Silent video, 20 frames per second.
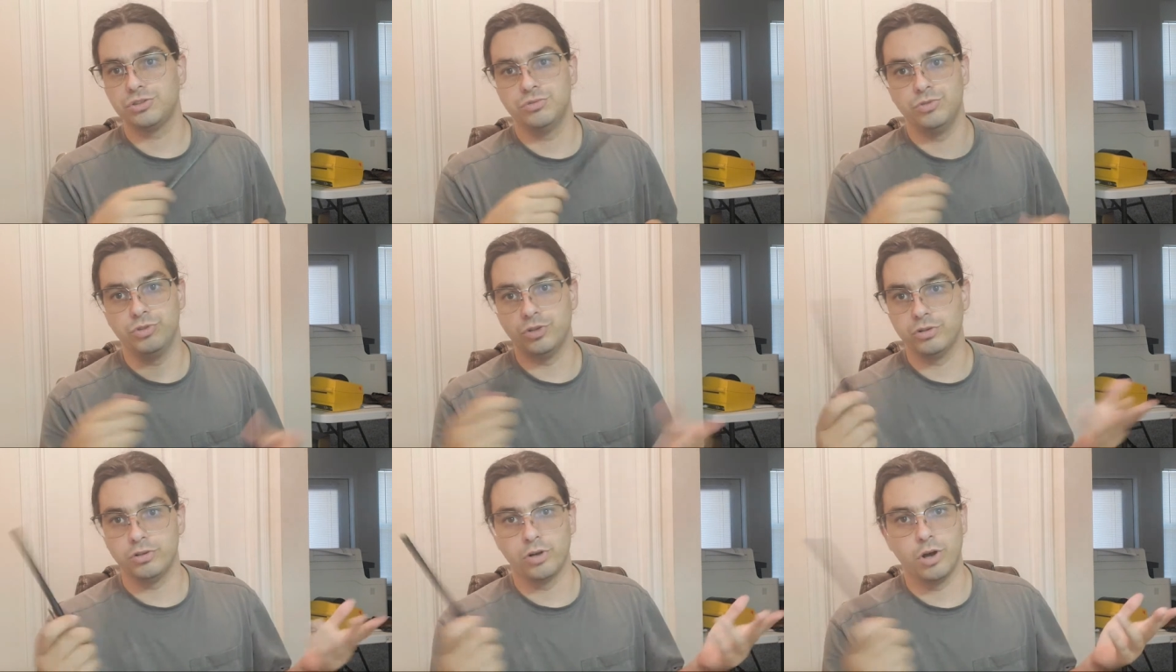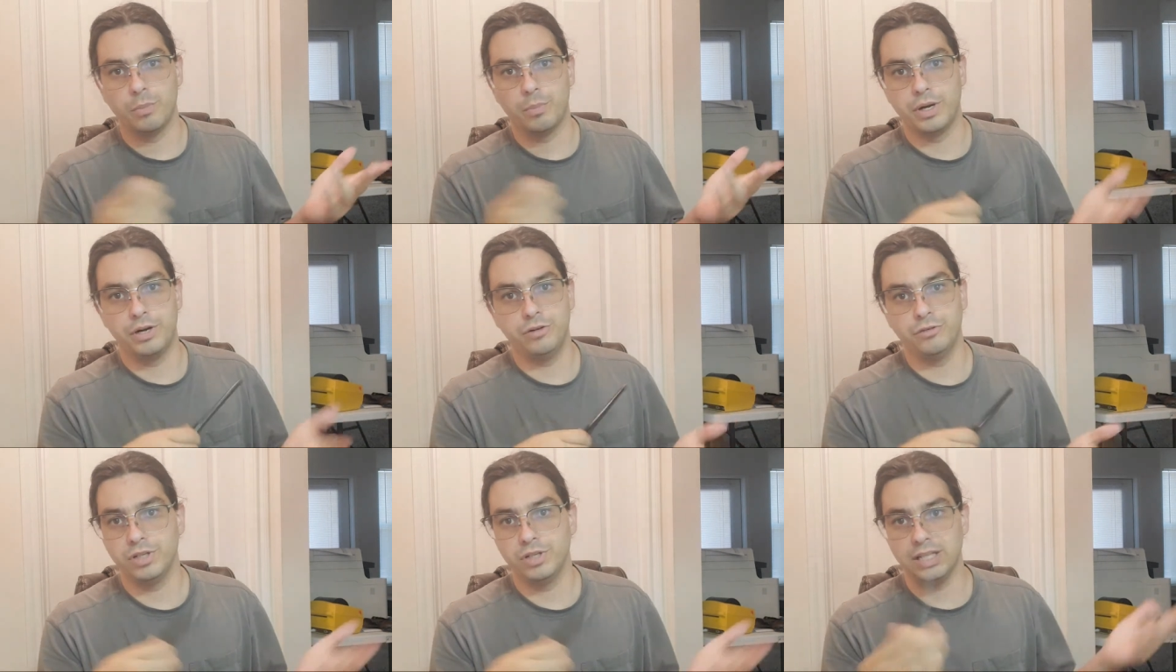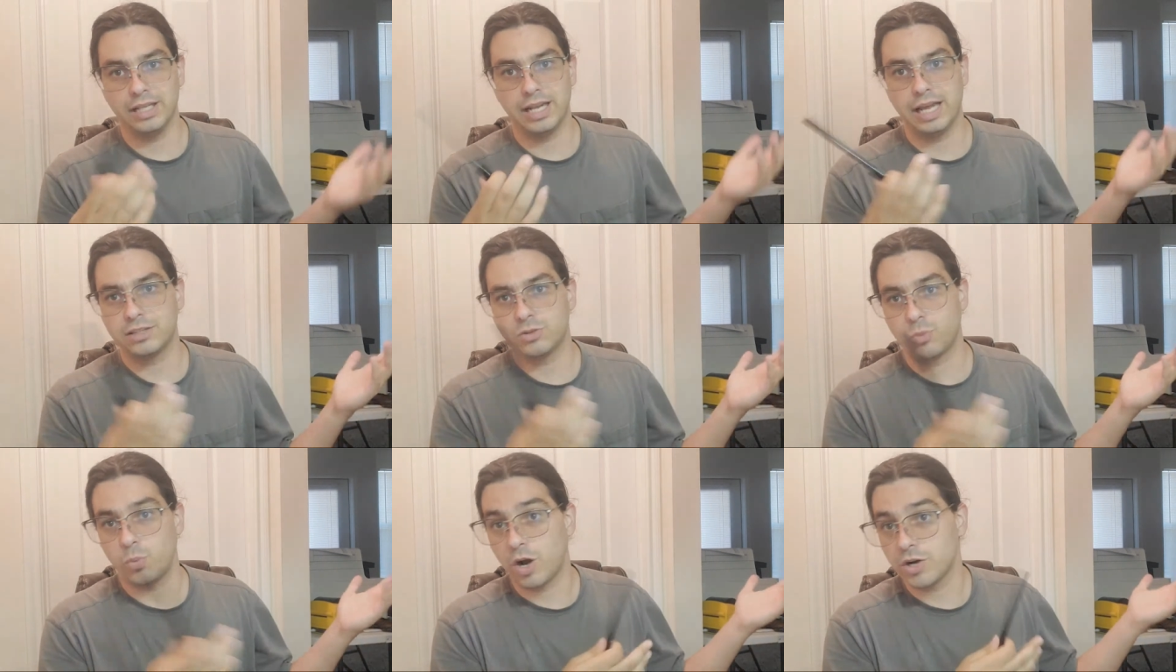Nobody really
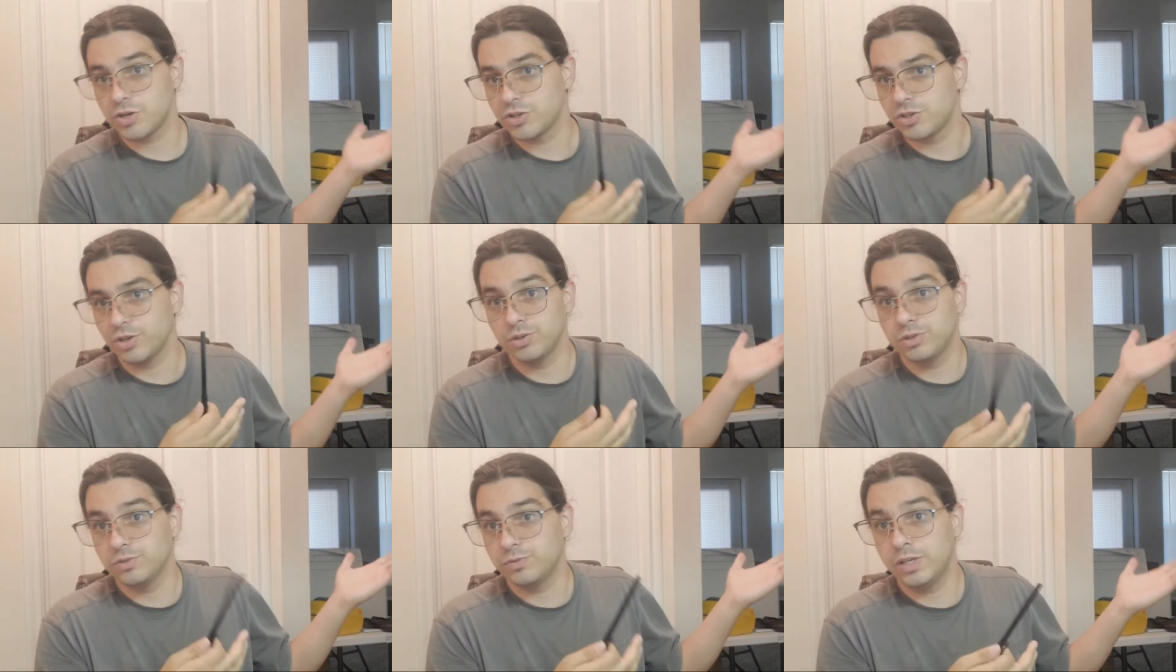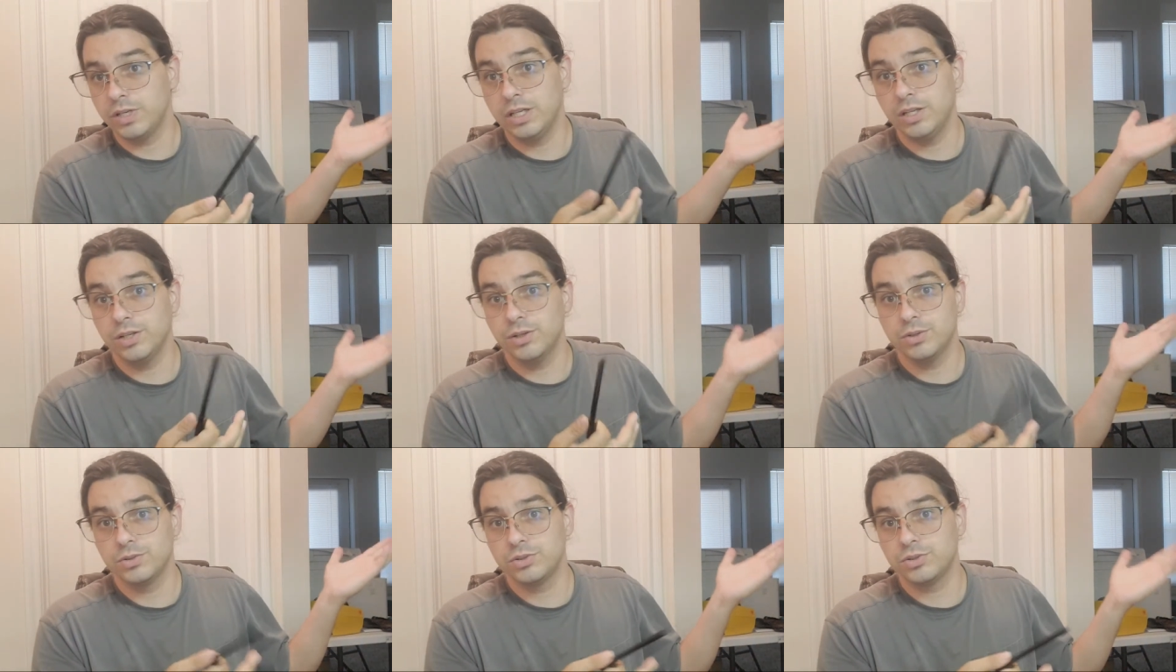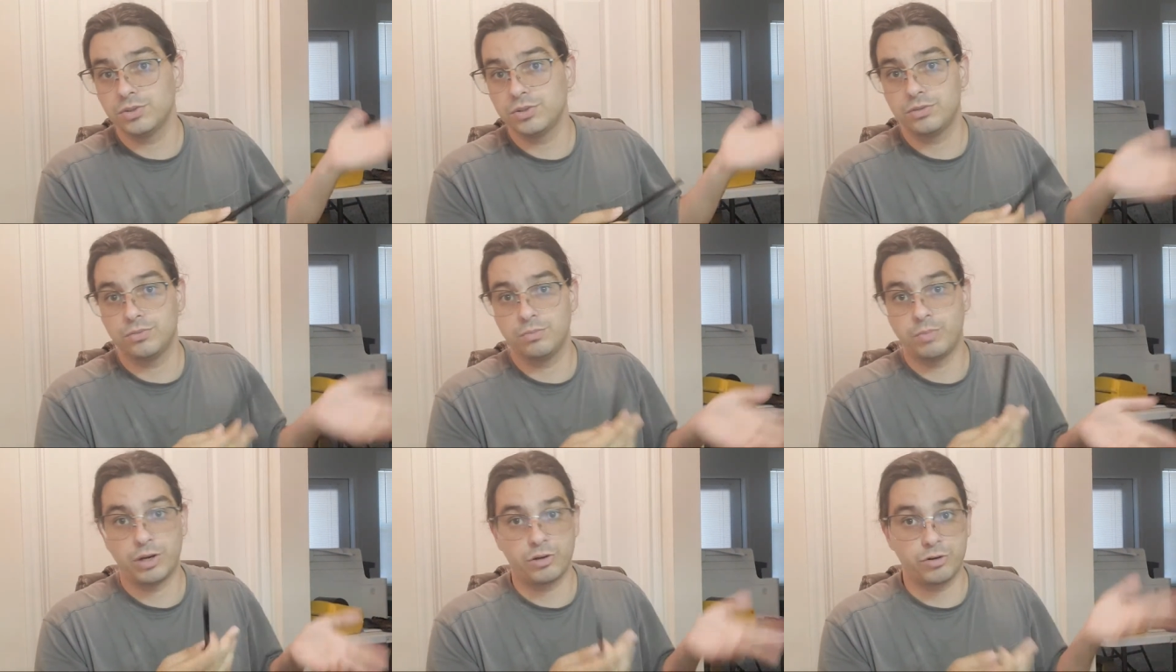liked to watch those
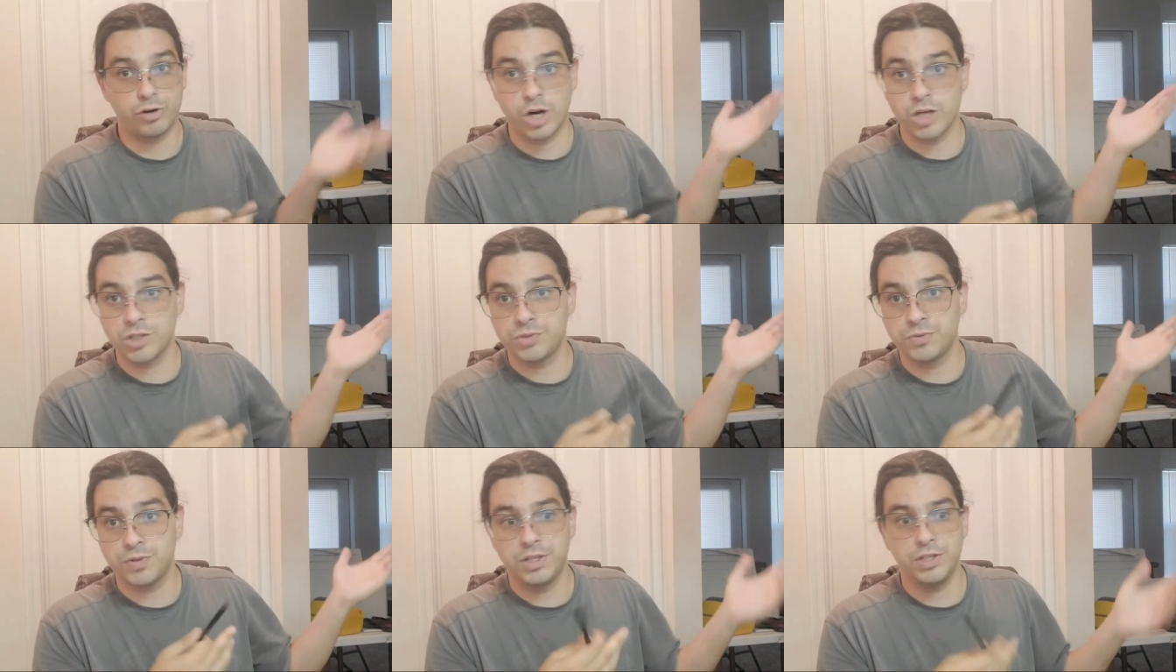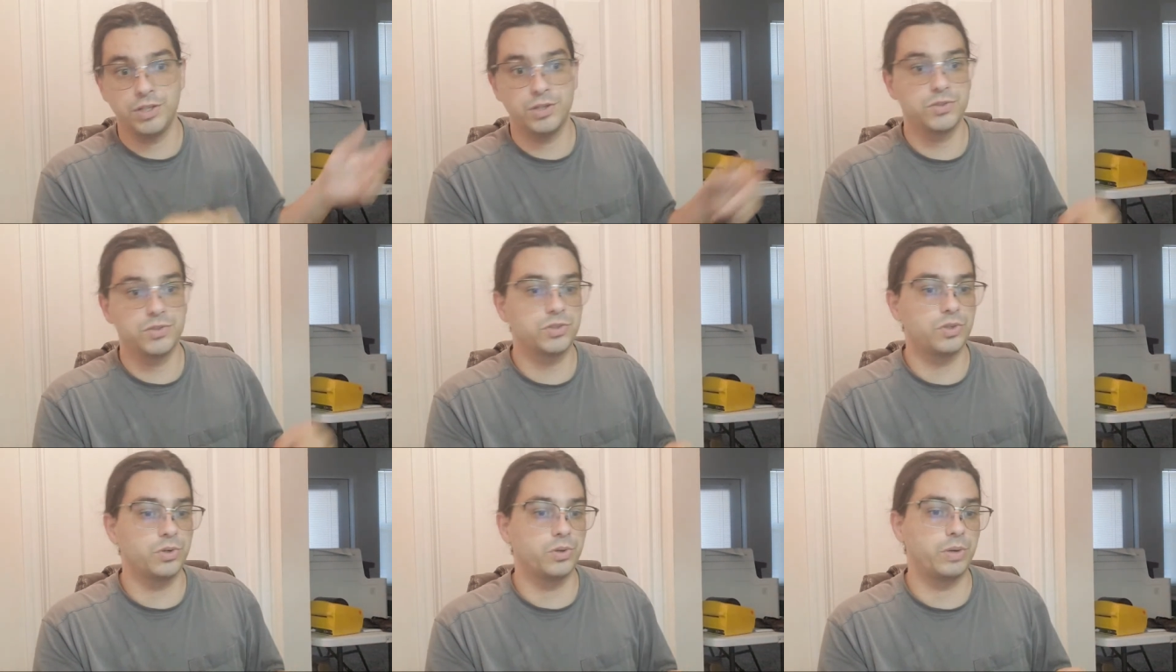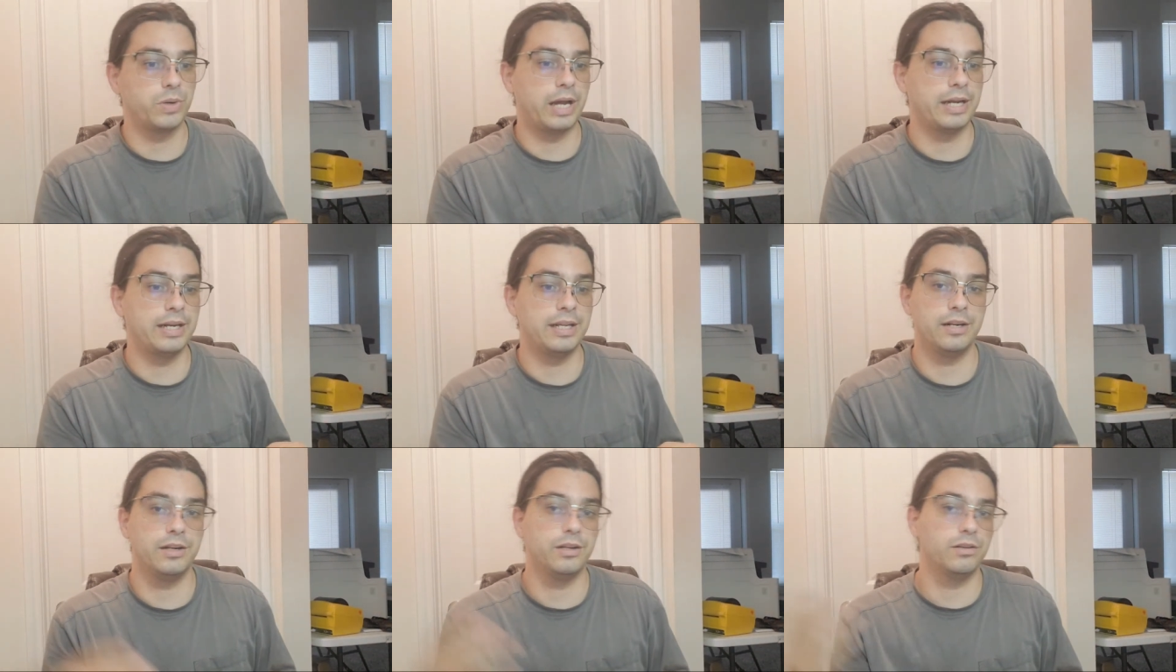videos, my garage videos, so I
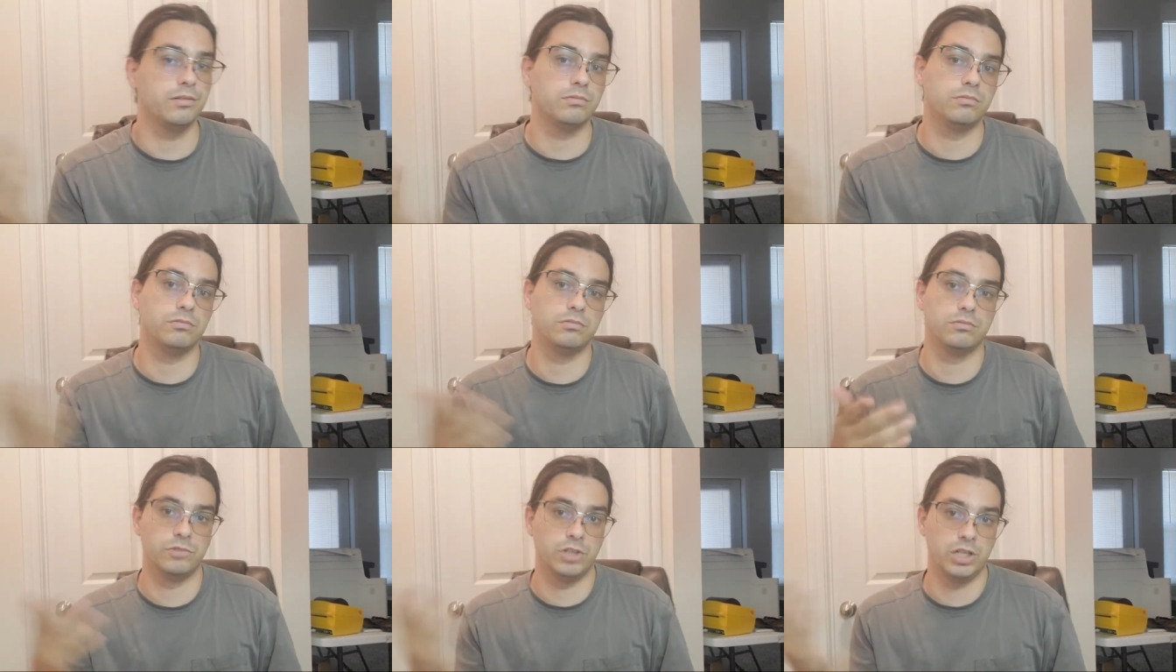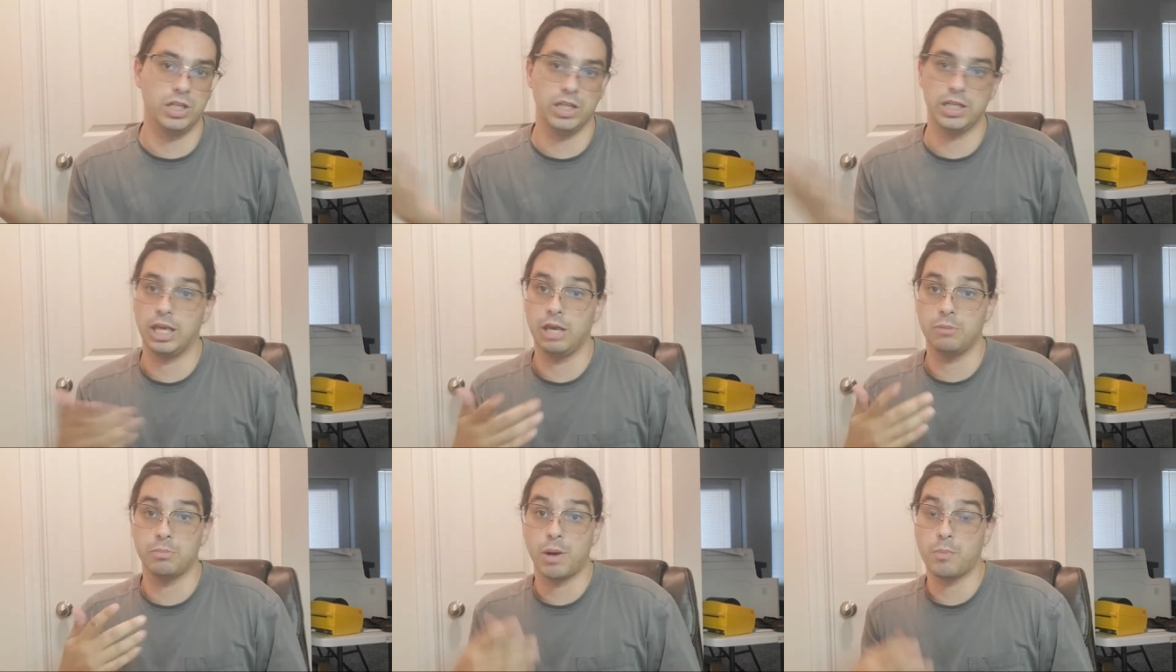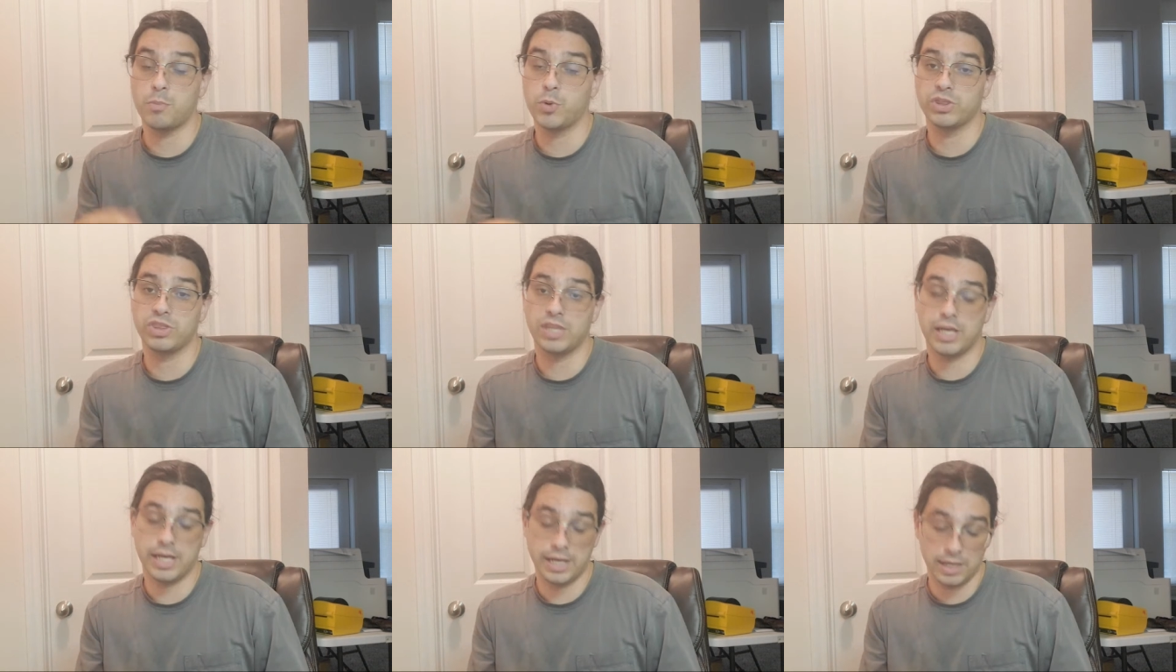didn't really keep up
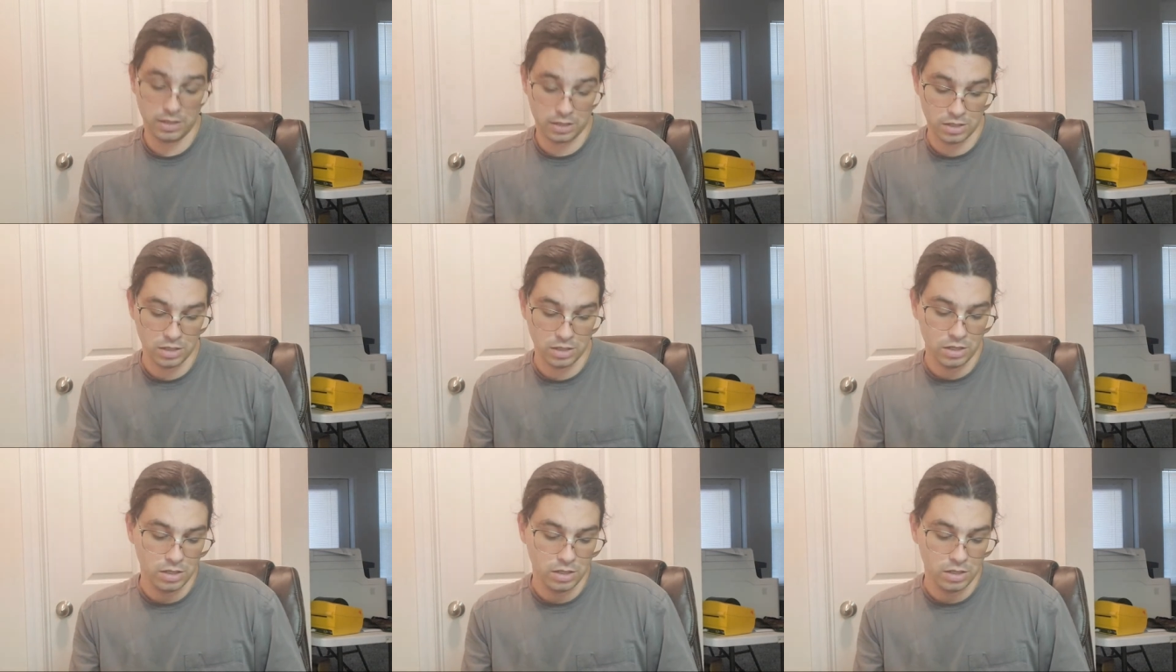with that.